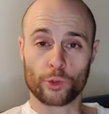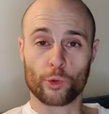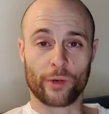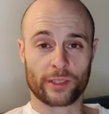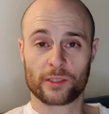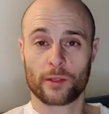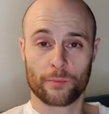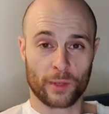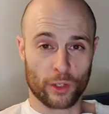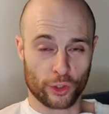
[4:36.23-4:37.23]
do it.
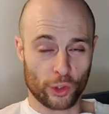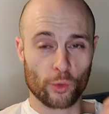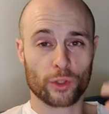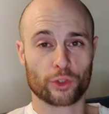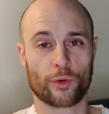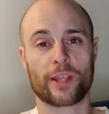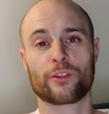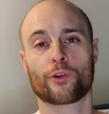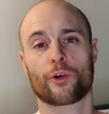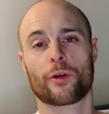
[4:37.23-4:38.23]
Because you will
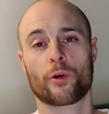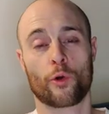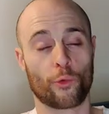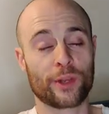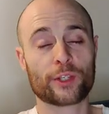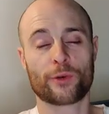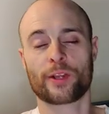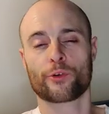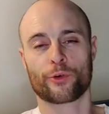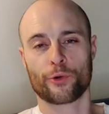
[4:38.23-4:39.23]
train your or
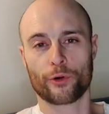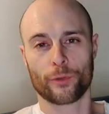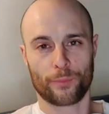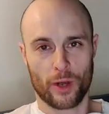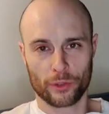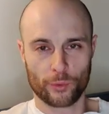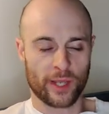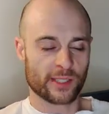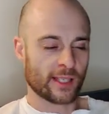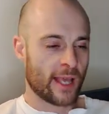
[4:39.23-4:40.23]
retrain your neural
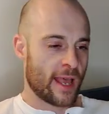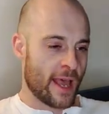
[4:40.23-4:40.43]
pathways,